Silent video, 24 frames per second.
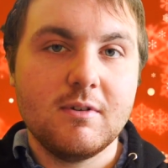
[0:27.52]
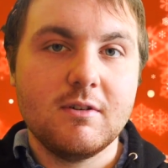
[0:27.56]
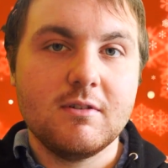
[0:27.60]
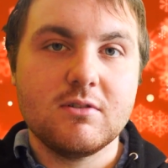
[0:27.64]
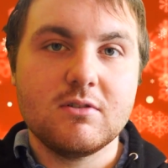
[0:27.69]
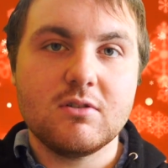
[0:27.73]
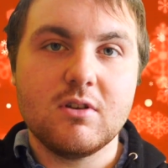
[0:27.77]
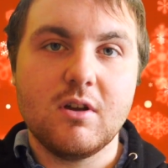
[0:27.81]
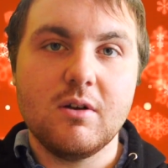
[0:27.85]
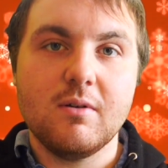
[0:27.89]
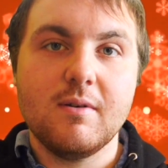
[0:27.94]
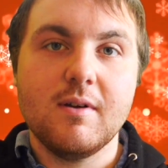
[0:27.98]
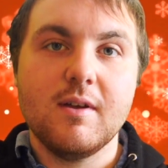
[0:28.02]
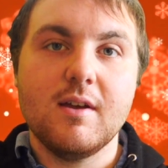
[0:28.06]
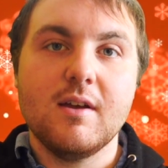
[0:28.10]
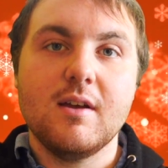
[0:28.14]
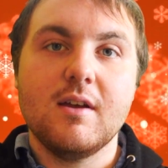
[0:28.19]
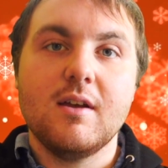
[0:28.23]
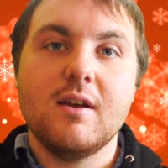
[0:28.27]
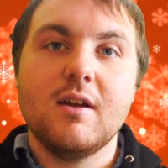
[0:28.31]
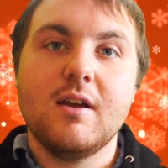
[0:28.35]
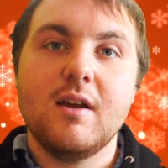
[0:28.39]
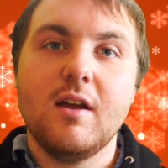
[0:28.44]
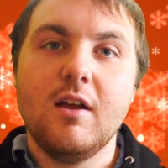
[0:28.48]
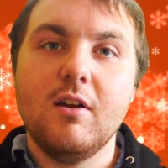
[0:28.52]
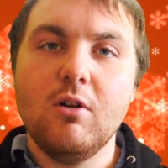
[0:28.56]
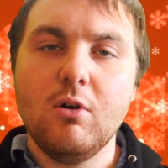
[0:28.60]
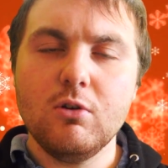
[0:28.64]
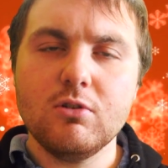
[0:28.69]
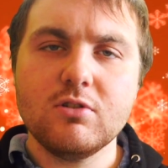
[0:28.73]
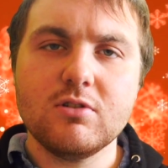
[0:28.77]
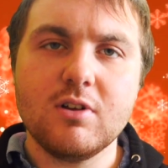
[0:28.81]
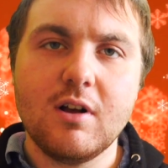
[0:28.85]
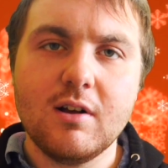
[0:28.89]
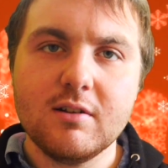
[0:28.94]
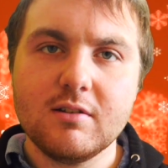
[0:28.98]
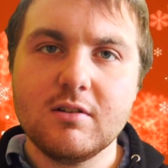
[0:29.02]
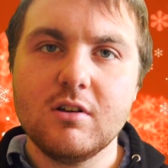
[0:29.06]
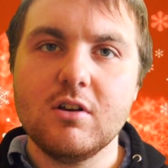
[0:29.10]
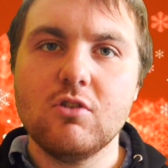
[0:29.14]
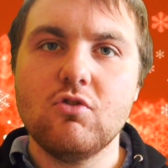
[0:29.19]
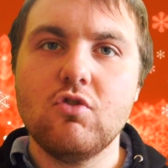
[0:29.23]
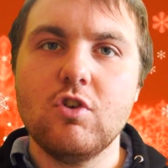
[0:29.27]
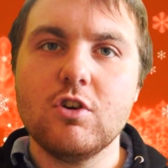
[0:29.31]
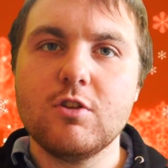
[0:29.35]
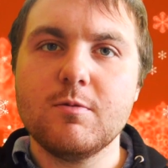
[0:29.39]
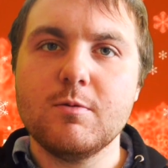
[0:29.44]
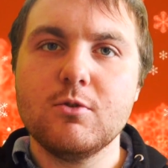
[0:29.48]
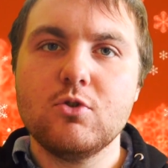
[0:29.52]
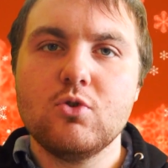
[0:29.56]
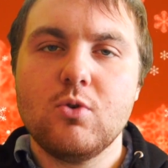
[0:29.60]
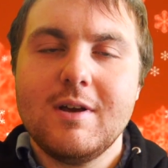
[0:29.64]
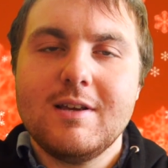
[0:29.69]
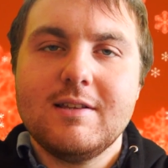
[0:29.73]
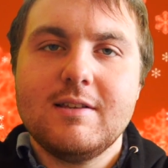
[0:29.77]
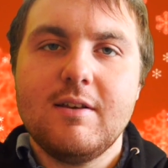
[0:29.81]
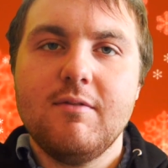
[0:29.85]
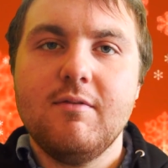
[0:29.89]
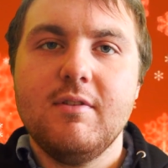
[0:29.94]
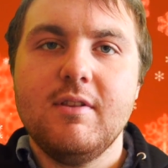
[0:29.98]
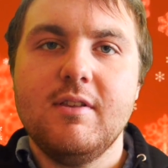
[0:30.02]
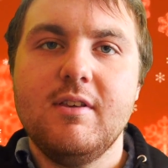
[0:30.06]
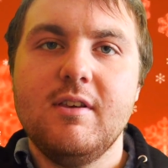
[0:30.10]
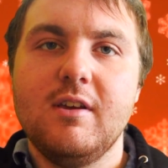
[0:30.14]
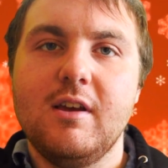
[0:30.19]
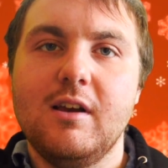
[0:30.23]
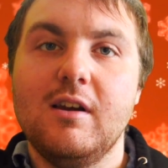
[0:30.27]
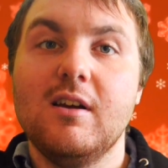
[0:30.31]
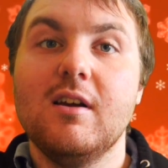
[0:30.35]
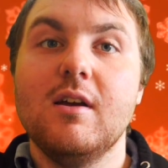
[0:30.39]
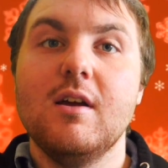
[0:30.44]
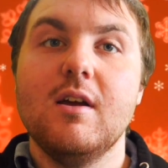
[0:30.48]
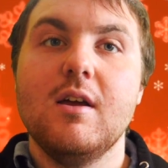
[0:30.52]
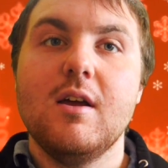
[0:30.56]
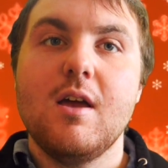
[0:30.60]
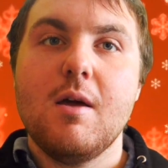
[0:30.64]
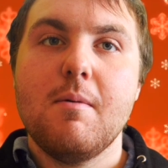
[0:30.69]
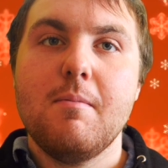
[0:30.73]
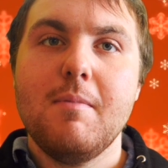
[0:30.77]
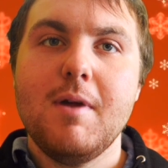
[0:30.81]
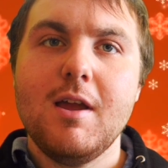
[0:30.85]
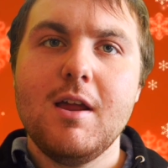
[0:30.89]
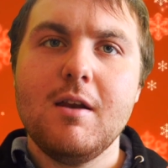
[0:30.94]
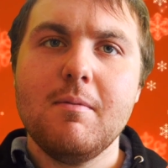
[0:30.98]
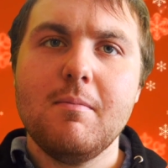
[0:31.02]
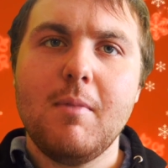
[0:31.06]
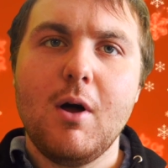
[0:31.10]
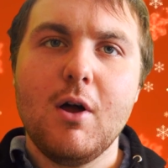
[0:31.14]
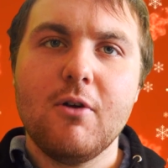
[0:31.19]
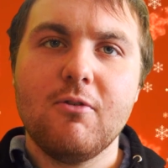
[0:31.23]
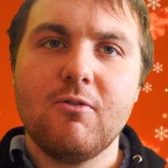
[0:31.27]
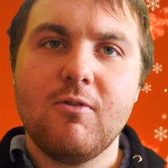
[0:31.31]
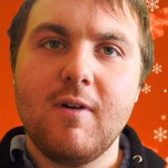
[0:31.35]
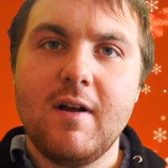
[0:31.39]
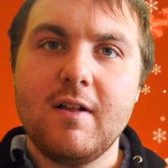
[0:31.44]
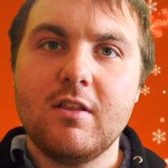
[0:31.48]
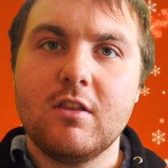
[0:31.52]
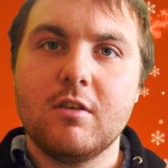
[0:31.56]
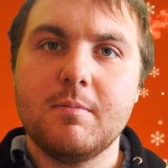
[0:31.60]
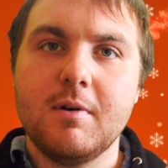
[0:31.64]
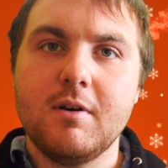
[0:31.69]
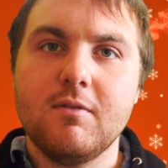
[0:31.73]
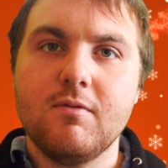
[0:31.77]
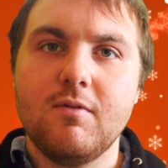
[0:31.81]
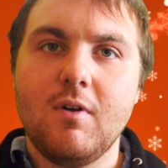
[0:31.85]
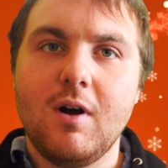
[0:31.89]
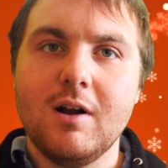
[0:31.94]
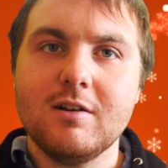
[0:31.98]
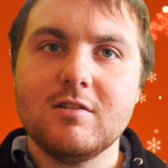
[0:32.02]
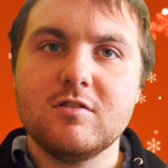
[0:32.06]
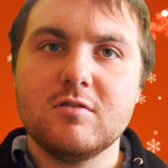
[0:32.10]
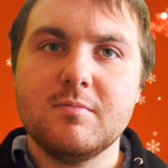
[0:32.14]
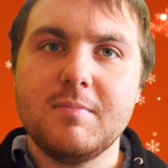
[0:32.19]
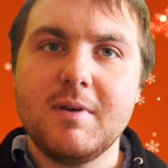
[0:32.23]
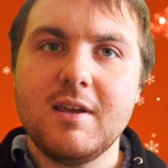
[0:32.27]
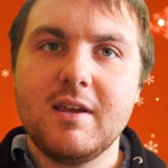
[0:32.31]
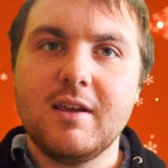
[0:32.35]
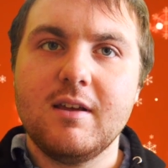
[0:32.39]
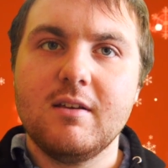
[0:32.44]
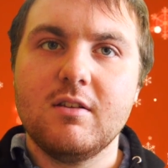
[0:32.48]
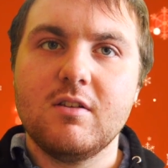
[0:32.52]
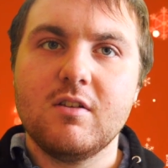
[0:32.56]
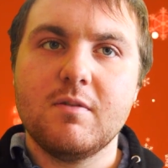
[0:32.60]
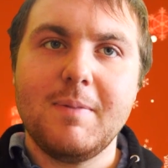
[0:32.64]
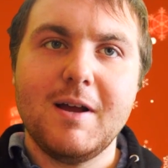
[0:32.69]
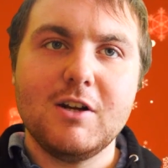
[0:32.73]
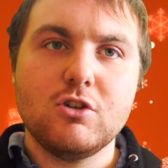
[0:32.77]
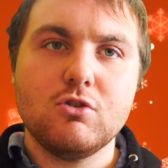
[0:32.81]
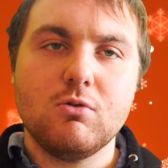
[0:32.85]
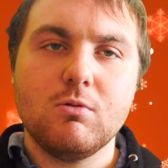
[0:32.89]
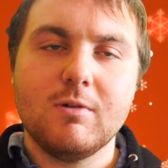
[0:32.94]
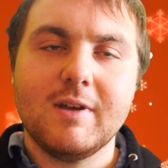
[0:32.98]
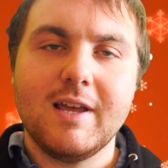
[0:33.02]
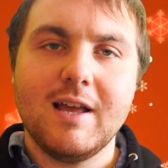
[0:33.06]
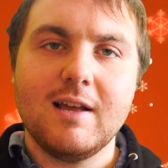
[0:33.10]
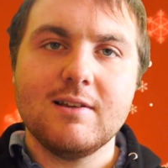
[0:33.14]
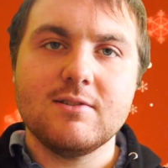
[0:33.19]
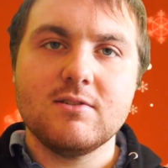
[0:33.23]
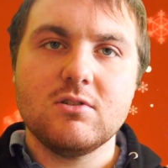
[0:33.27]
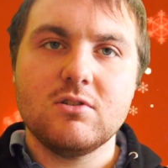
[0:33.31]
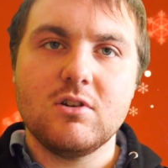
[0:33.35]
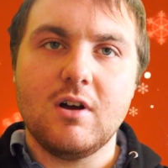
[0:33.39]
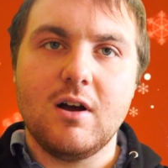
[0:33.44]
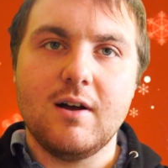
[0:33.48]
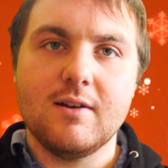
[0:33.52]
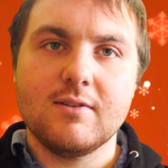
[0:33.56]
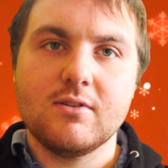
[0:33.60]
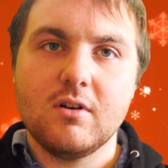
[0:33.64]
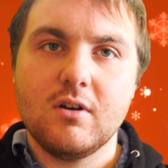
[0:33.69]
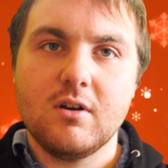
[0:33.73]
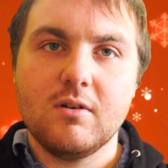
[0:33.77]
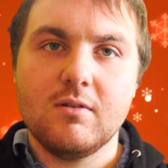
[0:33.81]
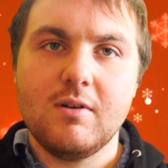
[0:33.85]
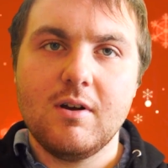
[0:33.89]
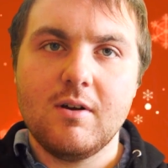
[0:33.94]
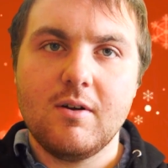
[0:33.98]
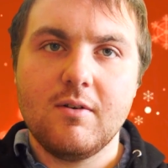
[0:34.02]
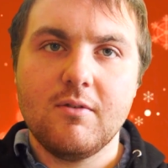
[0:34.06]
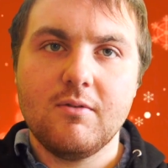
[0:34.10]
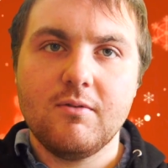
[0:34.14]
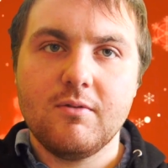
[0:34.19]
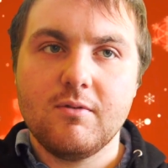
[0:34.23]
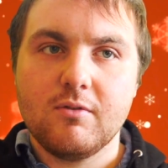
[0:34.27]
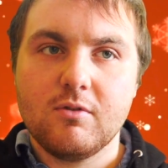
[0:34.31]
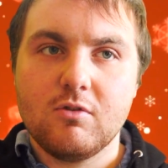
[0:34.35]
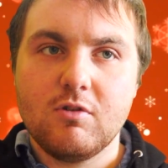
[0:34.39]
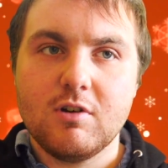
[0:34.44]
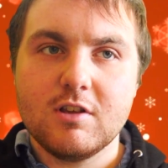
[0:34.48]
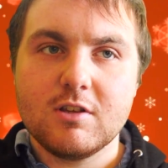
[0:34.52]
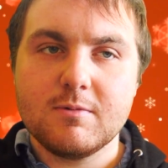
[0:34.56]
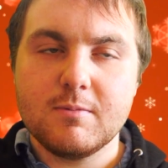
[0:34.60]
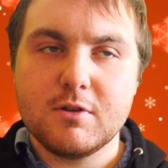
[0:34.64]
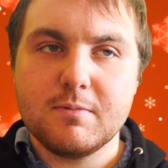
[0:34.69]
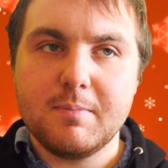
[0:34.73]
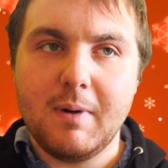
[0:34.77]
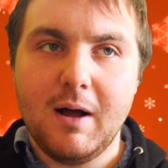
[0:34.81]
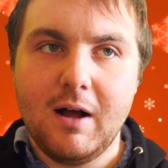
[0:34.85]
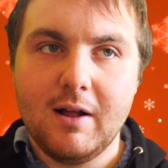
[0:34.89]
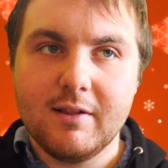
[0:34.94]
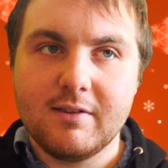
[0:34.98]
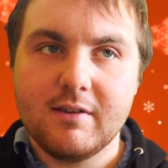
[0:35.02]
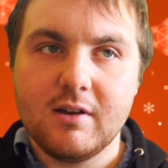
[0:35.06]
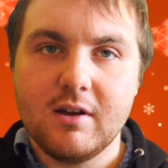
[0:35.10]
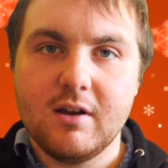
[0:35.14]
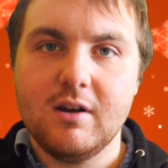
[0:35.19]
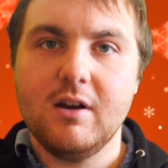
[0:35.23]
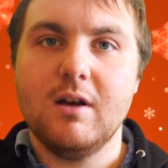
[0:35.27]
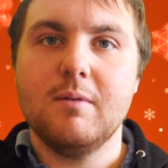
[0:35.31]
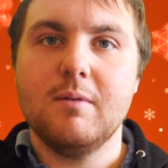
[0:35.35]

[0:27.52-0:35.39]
So, it all started in Christmas 2017. Me and my friends have been invited to be special guest stars at a Christmas party in an